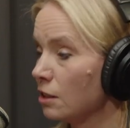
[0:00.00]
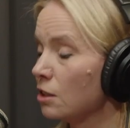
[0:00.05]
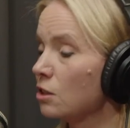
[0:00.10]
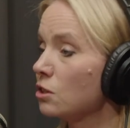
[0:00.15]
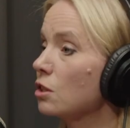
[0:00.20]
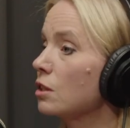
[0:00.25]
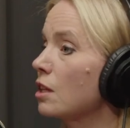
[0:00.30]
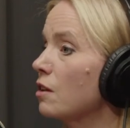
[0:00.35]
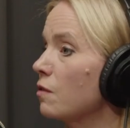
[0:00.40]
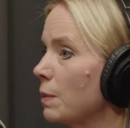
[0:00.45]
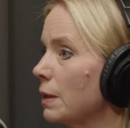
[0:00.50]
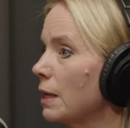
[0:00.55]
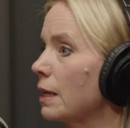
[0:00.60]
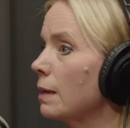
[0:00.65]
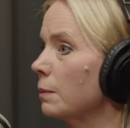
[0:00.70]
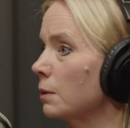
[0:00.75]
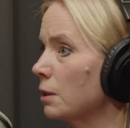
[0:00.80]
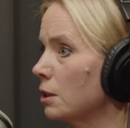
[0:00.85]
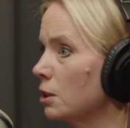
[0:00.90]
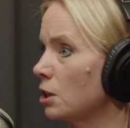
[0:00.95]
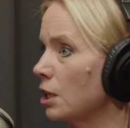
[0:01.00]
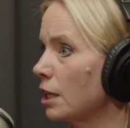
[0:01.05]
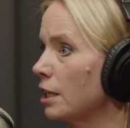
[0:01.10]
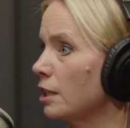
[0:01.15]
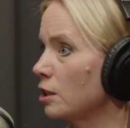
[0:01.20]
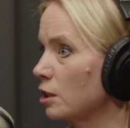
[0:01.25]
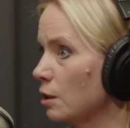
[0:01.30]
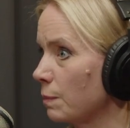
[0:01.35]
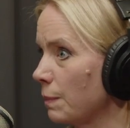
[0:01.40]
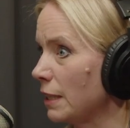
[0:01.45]
So they've been able to
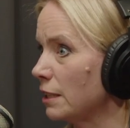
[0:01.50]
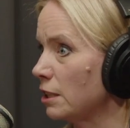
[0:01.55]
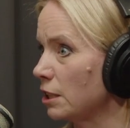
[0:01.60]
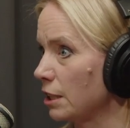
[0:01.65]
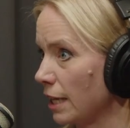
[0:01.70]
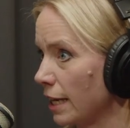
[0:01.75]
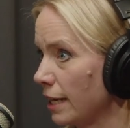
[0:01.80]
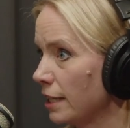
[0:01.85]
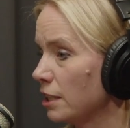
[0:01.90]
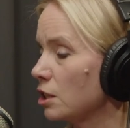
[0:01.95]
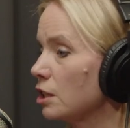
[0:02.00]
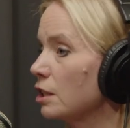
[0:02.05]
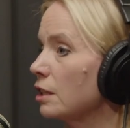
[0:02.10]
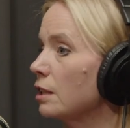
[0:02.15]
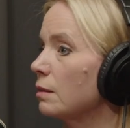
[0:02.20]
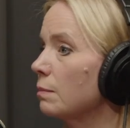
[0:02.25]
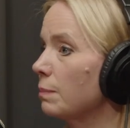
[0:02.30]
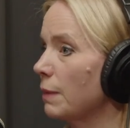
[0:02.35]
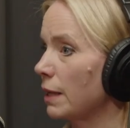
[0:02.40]
change some education,